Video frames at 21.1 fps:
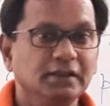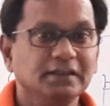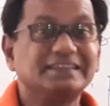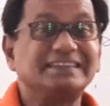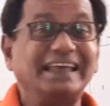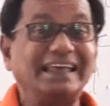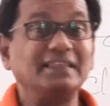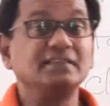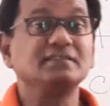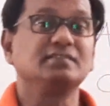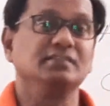
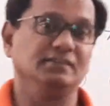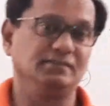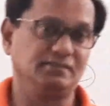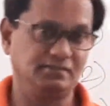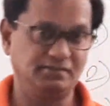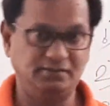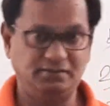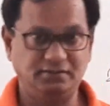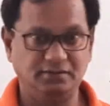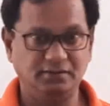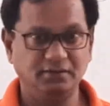senses.
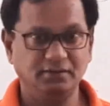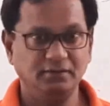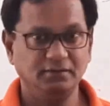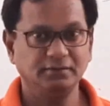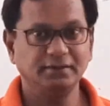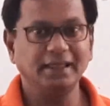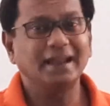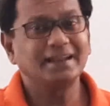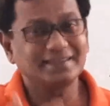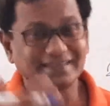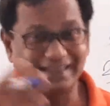
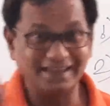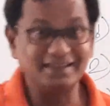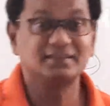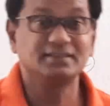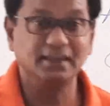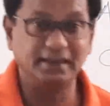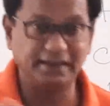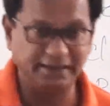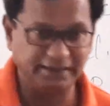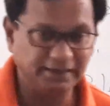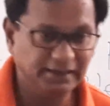They are
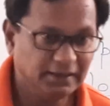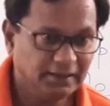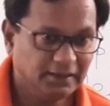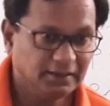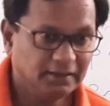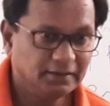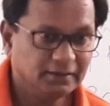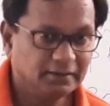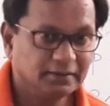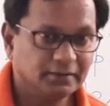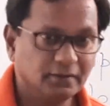sensory,
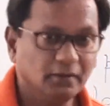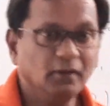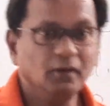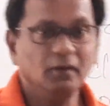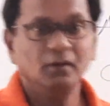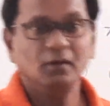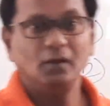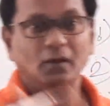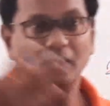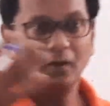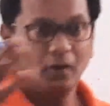
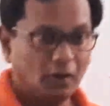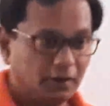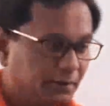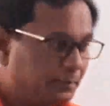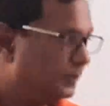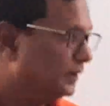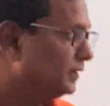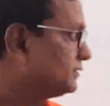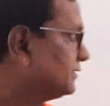no? Audible